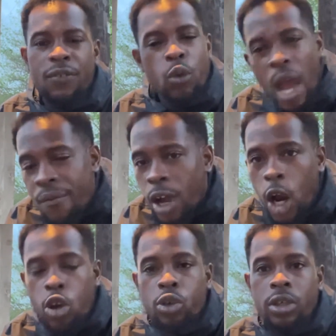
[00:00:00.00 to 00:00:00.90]
if you haven't
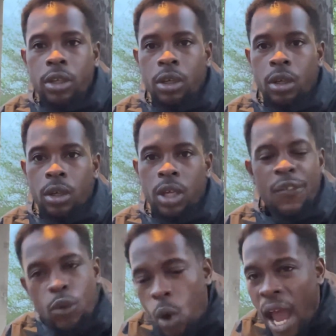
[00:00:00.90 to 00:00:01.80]
earned it,
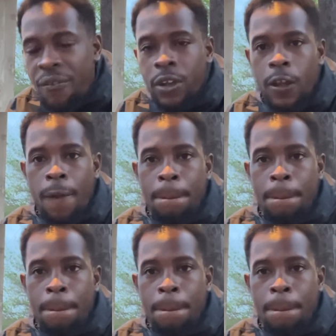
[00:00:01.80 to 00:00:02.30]
if you haven't